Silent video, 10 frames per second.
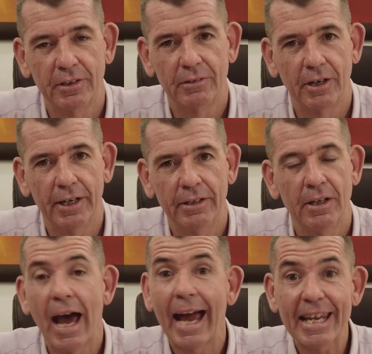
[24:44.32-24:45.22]
right?
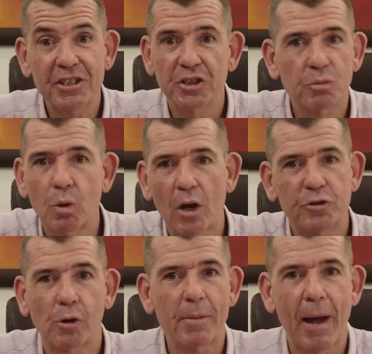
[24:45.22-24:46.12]
Agents will go
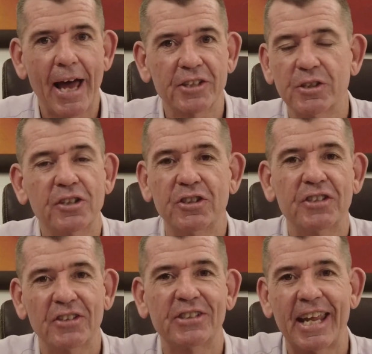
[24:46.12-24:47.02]
straight past because it
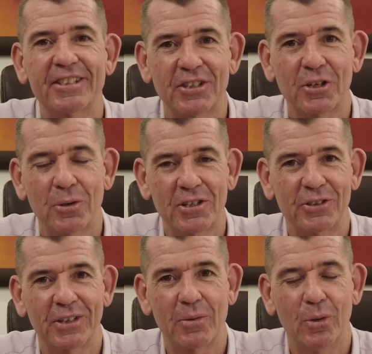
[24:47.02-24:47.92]
doesn't answer the
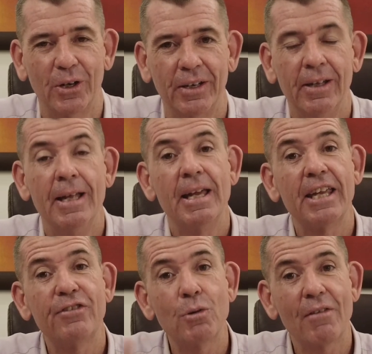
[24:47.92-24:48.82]
question they want.
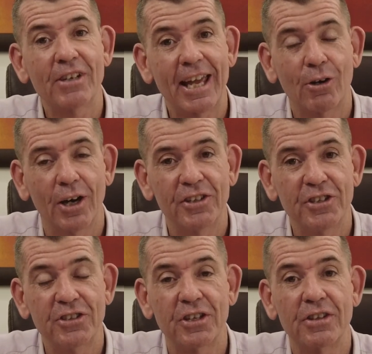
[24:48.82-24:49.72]
If you have an AI
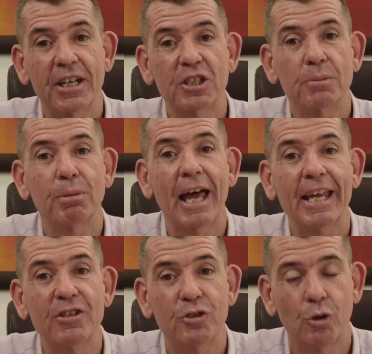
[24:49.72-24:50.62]
assistant that
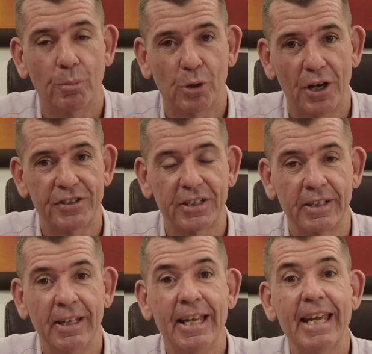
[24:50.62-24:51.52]
explains your pricing,
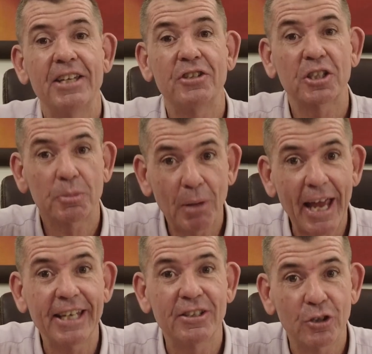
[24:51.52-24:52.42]
It is
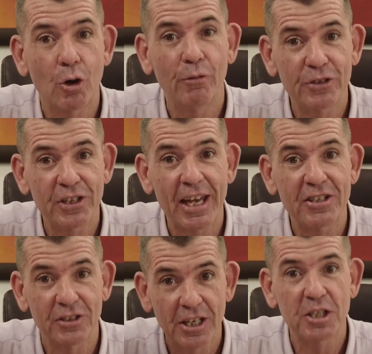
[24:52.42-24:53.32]
explained in the
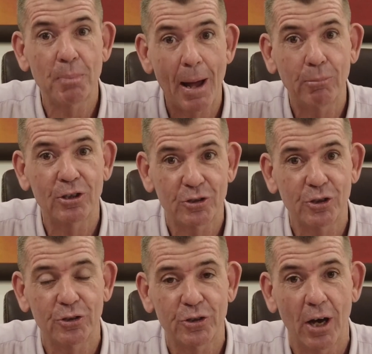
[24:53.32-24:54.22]
conversation that is published to
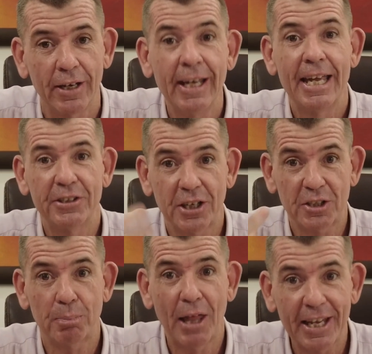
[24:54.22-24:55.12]
your site. It is
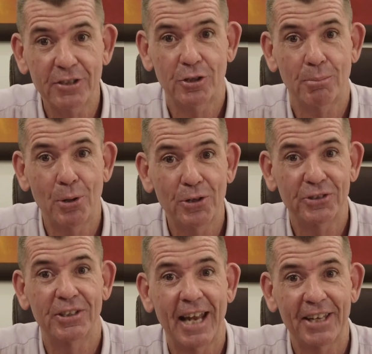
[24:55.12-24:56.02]
explained to the
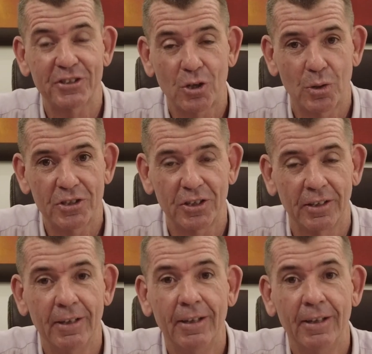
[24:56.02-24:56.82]
person that asked the question.